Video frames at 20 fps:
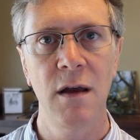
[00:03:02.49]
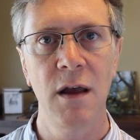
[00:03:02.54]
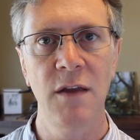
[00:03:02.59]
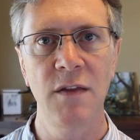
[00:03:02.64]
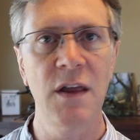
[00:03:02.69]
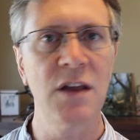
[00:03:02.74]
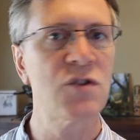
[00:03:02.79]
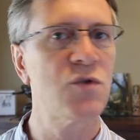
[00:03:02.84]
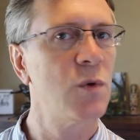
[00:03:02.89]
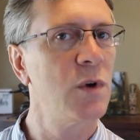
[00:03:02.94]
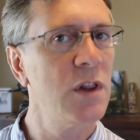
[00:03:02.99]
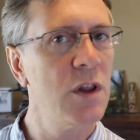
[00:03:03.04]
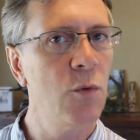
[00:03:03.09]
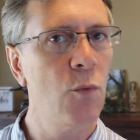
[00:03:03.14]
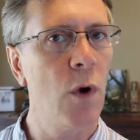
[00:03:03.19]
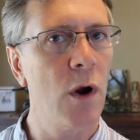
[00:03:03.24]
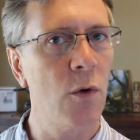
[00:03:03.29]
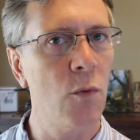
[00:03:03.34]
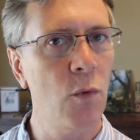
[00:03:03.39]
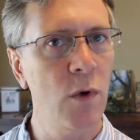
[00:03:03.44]
And that's really
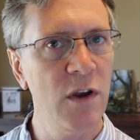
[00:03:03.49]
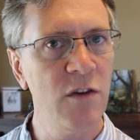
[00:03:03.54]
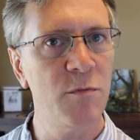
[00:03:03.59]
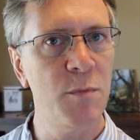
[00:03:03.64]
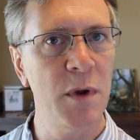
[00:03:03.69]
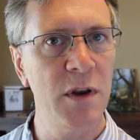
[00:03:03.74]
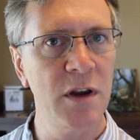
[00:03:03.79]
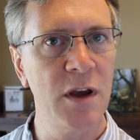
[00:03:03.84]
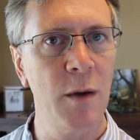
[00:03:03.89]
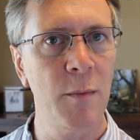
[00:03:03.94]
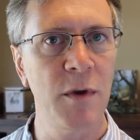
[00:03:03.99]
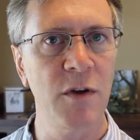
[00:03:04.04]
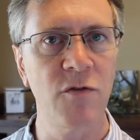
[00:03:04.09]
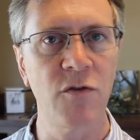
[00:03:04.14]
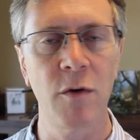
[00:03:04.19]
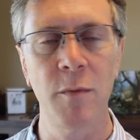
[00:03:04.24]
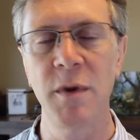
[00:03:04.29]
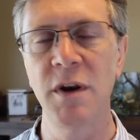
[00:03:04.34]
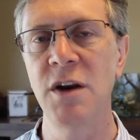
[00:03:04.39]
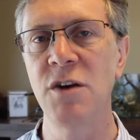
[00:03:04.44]
where we've been coming
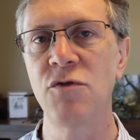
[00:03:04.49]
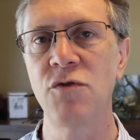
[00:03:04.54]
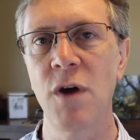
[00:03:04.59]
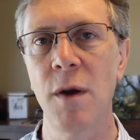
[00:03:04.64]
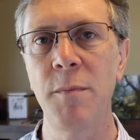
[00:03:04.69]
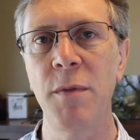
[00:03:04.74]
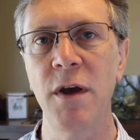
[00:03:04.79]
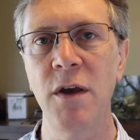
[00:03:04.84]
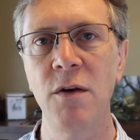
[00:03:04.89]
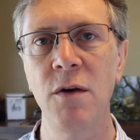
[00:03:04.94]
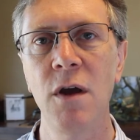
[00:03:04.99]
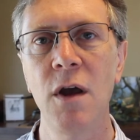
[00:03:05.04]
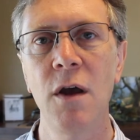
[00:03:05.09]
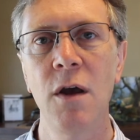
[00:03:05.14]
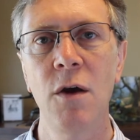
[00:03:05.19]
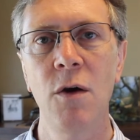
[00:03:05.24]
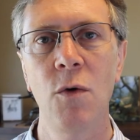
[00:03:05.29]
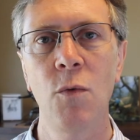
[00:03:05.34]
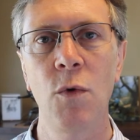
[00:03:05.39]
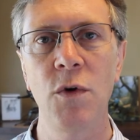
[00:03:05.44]
from at Ntrepid.
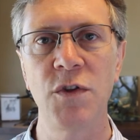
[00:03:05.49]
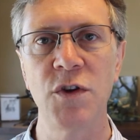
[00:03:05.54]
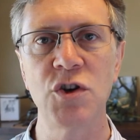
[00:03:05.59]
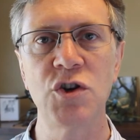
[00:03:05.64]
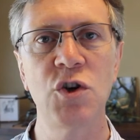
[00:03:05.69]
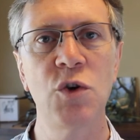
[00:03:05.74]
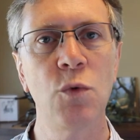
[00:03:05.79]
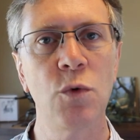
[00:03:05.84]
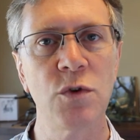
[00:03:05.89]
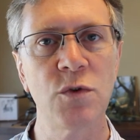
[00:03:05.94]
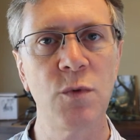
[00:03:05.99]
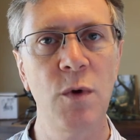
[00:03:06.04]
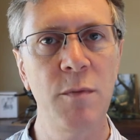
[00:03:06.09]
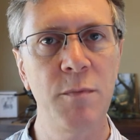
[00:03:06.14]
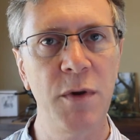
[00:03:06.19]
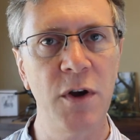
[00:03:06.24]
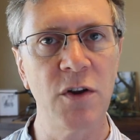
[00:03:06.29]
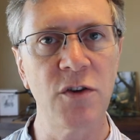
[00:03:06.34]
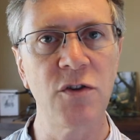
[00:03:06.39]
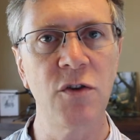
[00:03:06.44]
With the tools we
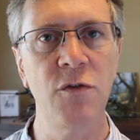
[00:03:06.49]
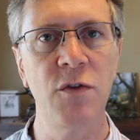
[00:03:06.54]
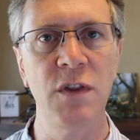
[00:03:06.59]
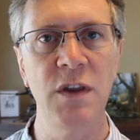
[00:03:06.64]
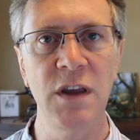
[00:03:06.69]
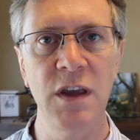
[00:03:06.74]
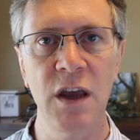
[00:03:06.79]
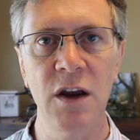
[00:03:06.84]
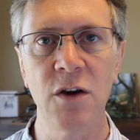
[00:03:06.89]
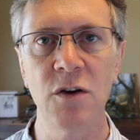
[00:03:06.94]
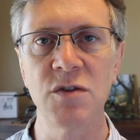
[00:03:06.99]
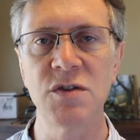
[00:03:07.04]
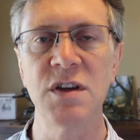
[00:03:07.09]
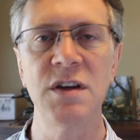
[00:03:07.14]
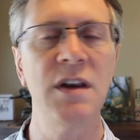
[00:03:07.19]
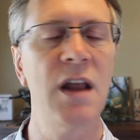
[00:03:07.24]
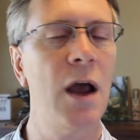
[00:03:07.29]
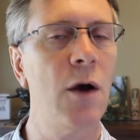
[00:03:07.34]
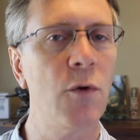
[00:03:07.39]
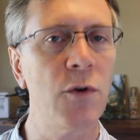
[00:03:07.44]
built over the years
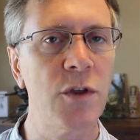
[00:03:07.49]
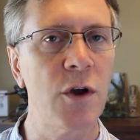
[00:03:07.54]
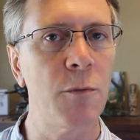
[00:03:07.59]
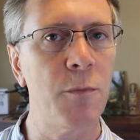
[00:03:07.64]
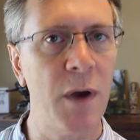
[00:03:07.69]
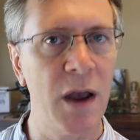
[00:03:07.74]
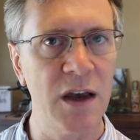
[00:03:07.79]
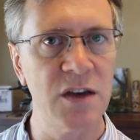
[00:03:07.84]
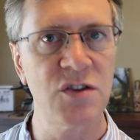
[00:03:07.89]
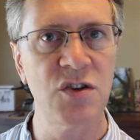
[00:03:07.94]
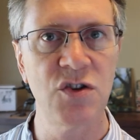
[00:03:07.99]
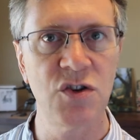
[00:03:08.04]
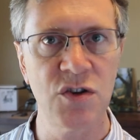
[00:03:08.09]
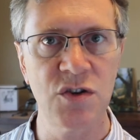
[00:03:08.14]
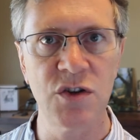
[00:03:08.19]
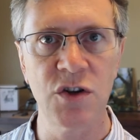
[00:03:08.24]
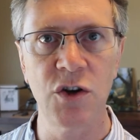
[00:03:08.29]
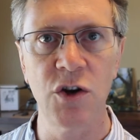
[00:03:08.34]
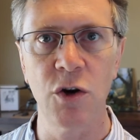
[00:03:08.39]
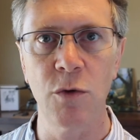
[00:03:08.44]
and now with our
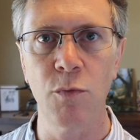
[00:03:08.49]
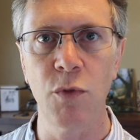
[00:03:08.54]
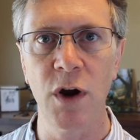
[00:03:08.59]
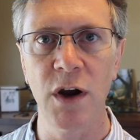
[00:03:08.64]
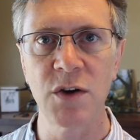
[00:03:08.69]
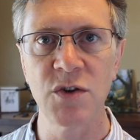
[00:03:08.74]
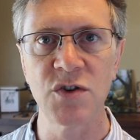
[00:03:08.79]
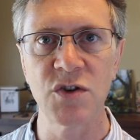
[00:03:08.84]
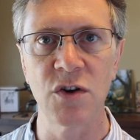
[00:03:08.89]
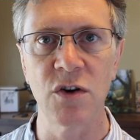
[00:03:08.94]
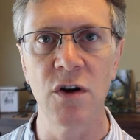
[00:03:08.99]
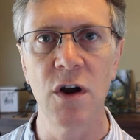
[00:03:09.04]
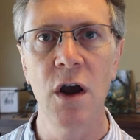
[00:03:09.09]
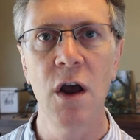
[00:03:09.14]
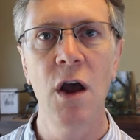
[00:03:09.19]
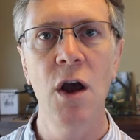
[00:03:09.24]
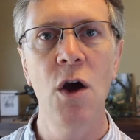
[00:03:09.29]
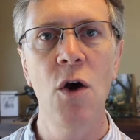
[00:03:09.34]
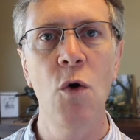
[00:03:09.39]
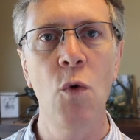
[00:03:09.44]
Passages Secure Browser,
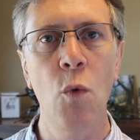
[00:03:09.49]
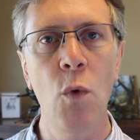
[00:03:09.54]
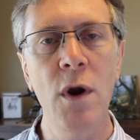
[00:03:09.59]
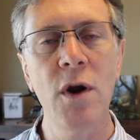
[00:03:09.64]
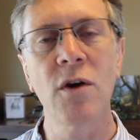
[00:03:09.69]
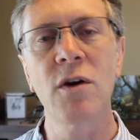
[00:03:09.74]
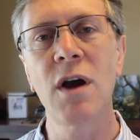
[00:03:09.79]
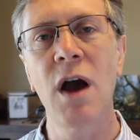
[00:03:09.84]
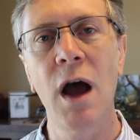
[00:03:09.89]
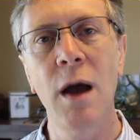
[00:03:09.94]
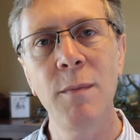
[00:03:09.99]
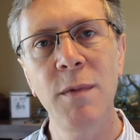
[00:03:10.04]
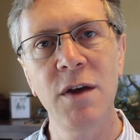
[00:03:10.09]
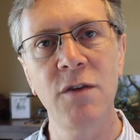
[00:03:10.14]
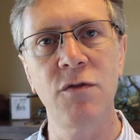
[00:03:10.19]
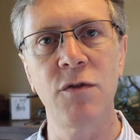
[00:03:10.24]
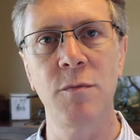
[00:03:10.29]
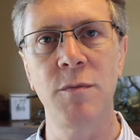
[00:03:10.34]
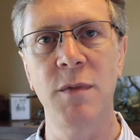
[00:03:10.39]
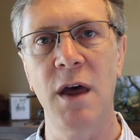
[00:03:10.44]
we're
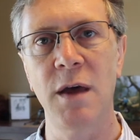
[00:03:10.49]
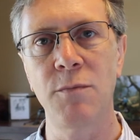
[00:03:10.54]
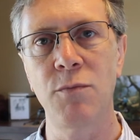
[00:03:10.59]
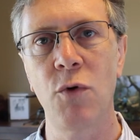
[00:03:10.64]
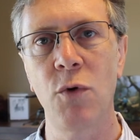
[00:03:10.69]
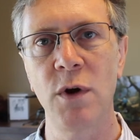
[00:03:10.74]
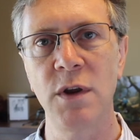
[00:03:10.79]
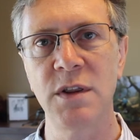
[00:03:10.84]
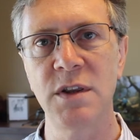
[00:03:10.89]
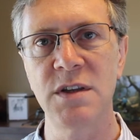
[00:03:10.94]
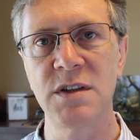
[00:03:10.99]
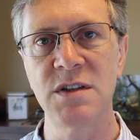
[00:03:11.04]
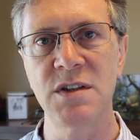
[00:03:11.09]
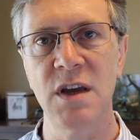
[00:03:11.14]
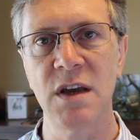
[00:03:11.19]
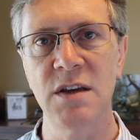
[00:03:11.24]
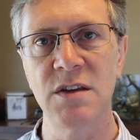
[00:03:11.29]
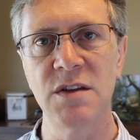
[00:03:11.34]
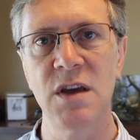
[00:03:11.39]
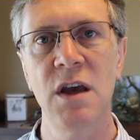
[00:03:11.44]
coming from that point that
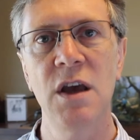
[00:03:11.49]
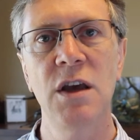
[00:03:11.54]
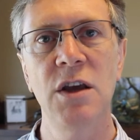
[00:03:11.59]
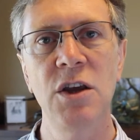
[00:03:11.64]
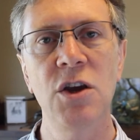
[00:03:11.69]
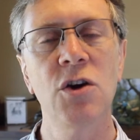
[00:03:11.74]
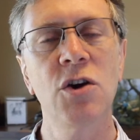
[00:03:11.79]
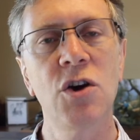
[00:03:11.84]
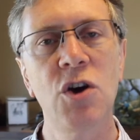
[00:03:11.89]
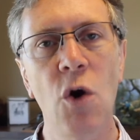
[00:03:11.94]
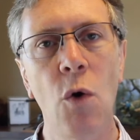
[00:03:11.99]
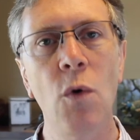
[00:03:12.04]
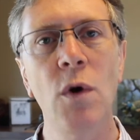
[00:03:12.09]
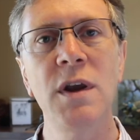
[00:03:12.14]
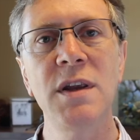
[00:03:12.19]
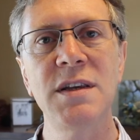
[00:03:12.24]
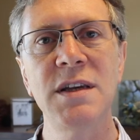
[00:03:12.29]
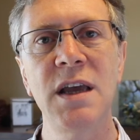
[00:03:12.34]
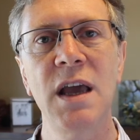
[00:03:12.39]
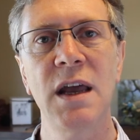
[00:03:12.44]
says you're
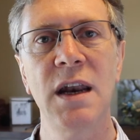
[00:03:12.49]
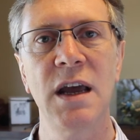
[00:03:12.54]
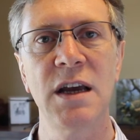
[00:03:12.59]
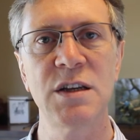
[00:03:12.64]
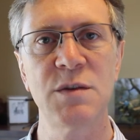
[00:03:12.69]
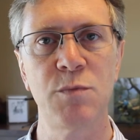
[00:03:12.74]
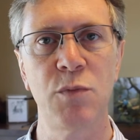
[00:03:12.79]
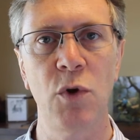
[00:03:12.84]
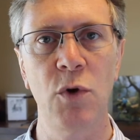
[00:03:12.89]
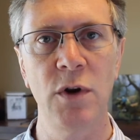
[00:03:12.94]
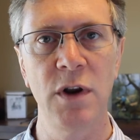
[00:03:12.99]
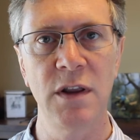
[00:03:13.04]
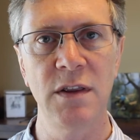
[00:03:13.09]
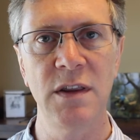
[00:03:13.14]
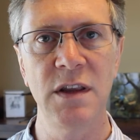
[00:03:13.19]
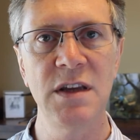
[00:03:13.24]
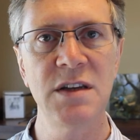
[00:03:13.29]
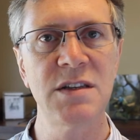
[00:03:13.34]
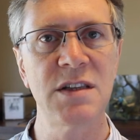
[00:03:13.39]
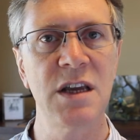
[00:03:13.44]
going to get
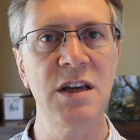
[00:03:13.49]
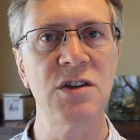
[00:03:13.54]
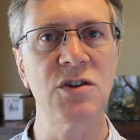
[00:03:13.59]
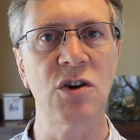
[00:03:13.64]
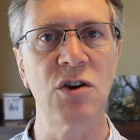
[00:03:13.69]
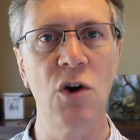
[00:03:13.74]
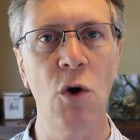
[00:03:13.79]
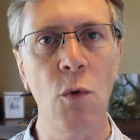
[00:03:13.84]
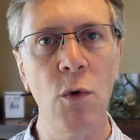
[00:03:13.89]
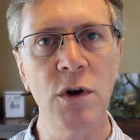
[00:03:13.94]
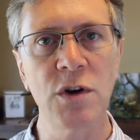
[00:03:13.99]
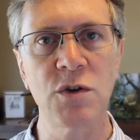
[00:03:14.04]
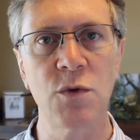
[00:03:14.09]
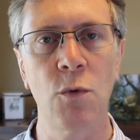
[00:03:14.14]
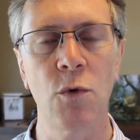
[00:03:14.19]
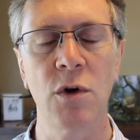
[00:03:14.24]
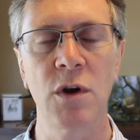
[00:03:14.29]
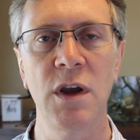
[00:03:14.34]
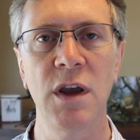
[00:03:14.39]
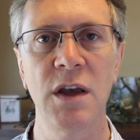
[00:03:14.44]
exploited. These things are going to
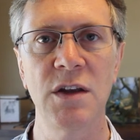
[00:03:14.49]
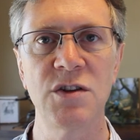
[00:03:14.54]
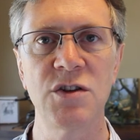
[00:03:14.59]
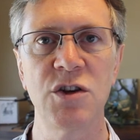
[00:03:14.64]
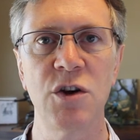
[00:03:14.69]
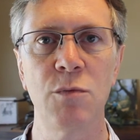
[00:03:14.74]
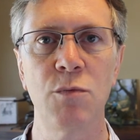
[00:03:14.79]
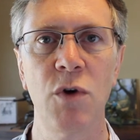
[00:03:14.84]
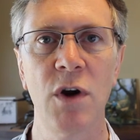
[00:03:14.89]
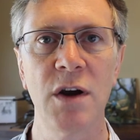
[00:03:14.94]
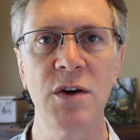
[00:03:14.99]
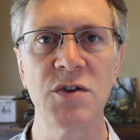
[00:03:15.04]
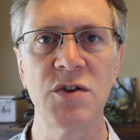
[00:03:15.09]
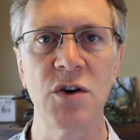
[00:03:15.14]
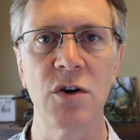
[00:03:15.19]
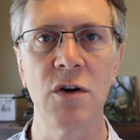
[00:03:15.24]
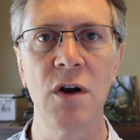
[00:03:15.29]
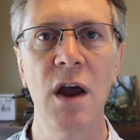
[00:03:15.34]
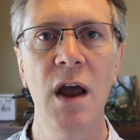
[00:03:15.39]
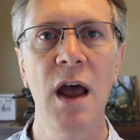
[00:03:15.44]
work against your
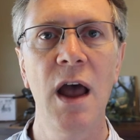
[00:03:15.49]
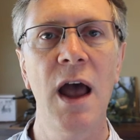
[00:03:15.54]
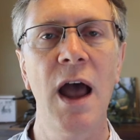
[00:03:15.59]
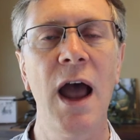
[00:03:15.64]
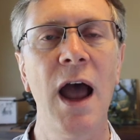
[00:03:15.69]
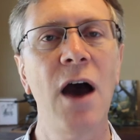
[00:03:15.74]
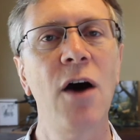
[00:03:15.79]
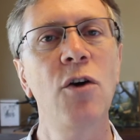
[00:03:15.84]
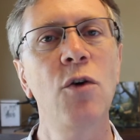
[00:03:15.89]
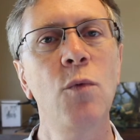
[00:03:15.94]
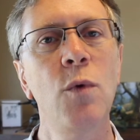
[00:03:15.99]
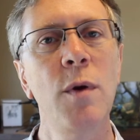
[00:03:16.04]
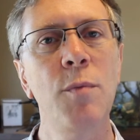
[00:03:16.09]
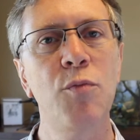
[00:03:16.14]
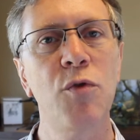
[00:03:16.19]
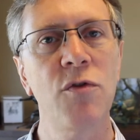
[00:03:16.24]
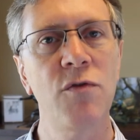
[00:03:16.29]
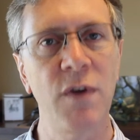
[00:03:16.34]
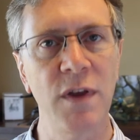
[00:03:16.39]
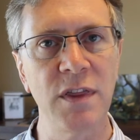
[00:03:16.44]
browser. How do we
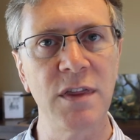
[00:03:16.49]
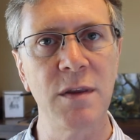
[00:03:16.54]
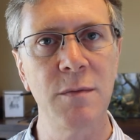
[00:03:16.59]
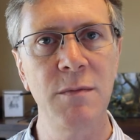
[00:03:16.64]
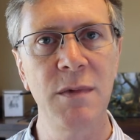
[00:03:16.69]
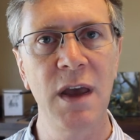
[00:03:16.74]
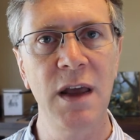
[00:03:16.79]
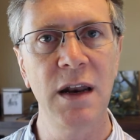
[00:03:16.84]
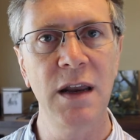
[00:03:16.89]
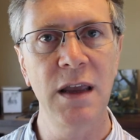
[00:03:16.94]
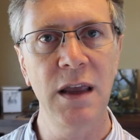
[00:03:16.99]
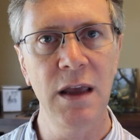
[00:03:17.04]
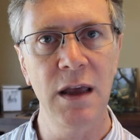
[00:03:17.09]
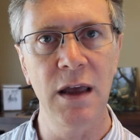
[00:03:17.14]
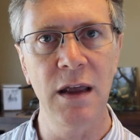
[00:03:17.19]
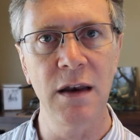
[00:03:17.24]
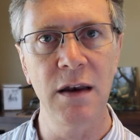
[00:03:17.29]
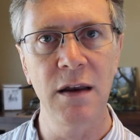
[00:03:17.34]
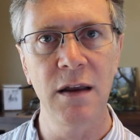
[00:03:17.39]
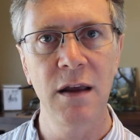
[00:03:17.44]
prevent them getting
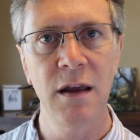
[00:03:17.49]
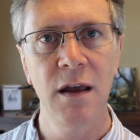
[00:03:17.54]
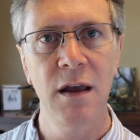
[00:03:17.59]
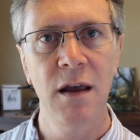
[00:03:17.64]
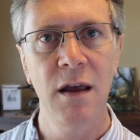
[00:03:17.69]
in?